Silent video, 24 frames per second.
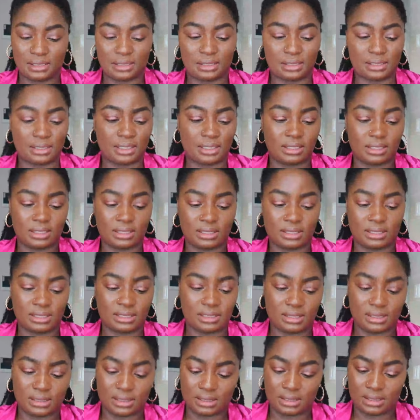Like, this is
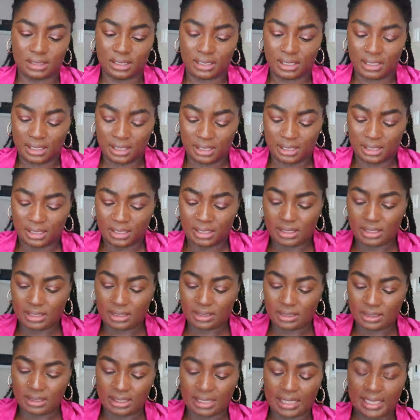the
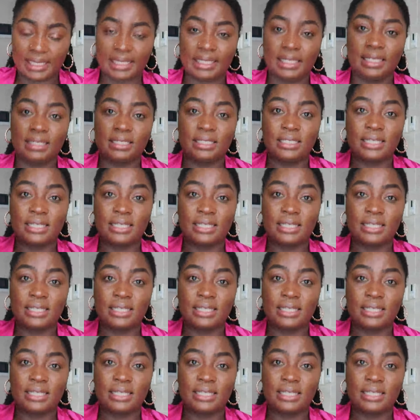lining.